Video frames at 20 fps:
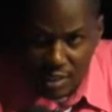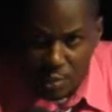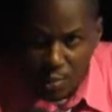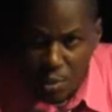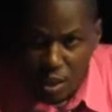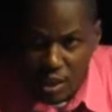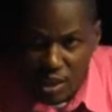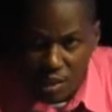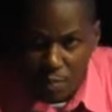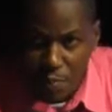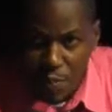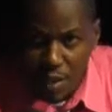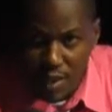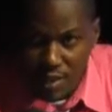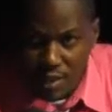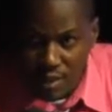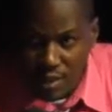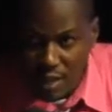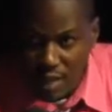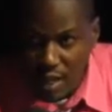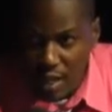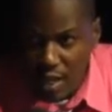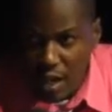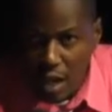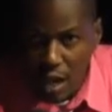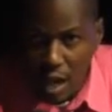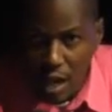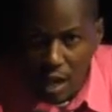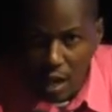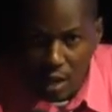to practice medicine in
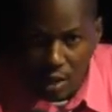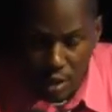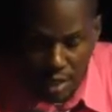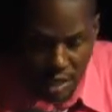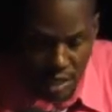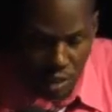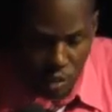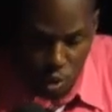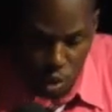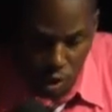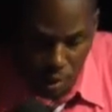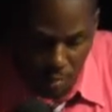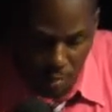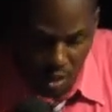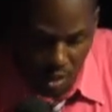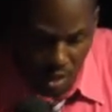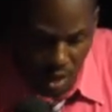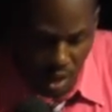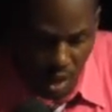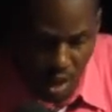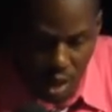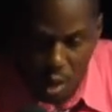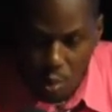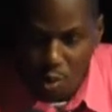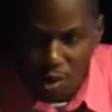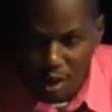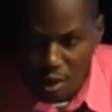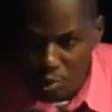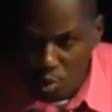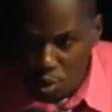the North America,
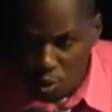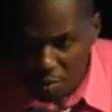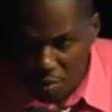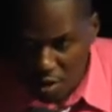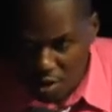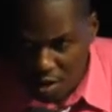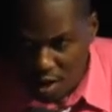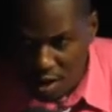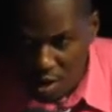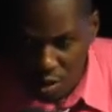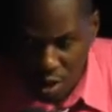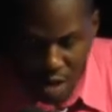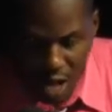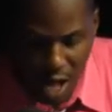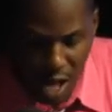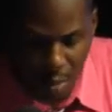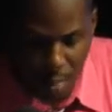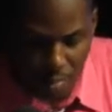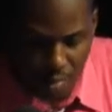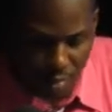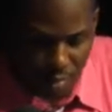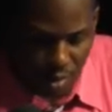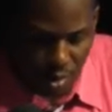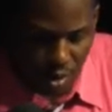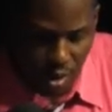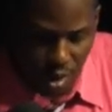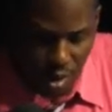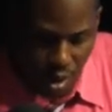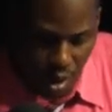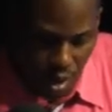one of the North American,
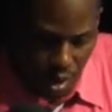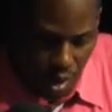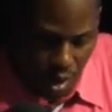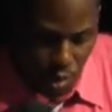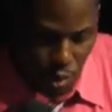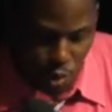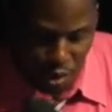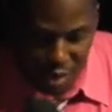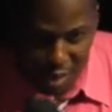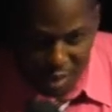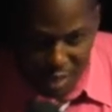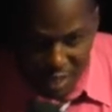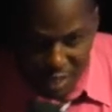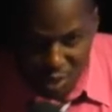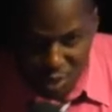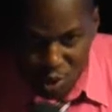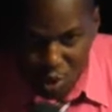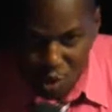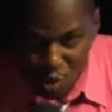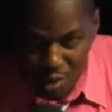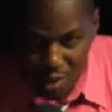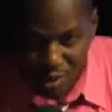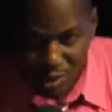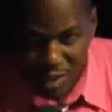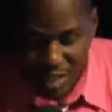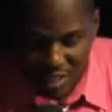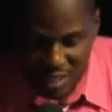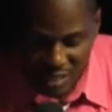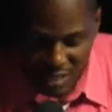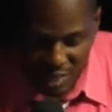that's US,
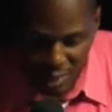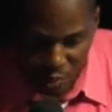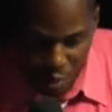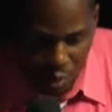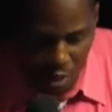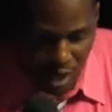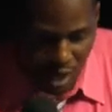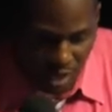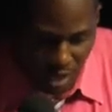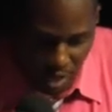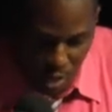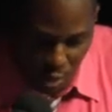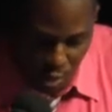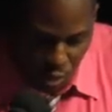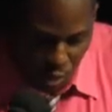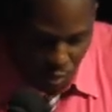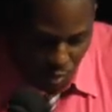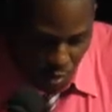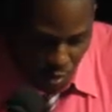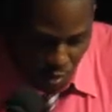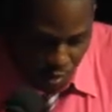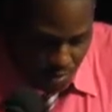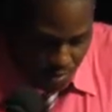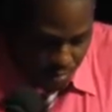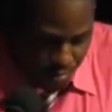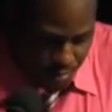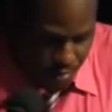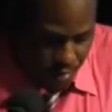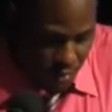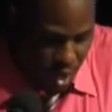United States, or Canada, so forth.
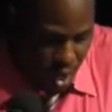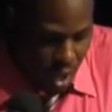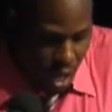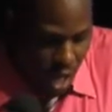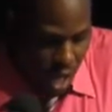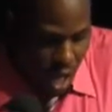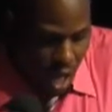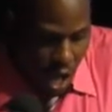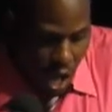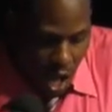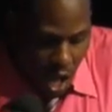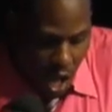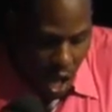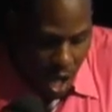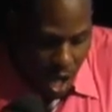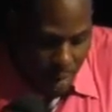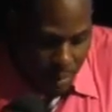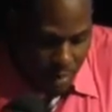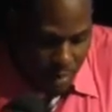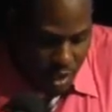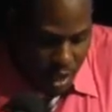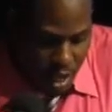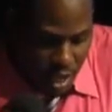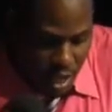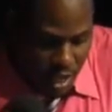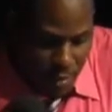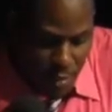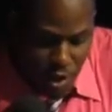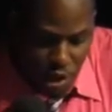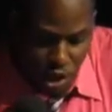
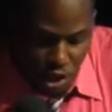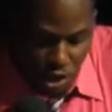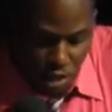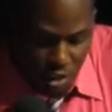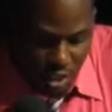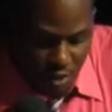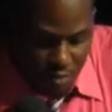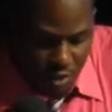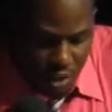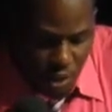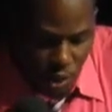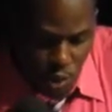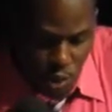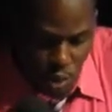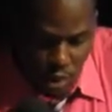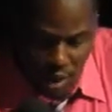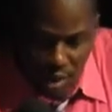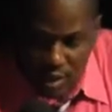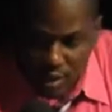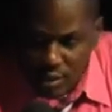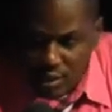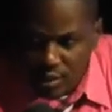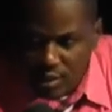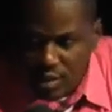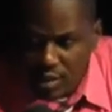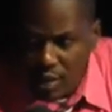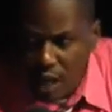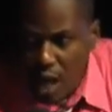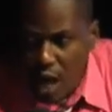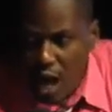The majority of these
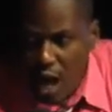students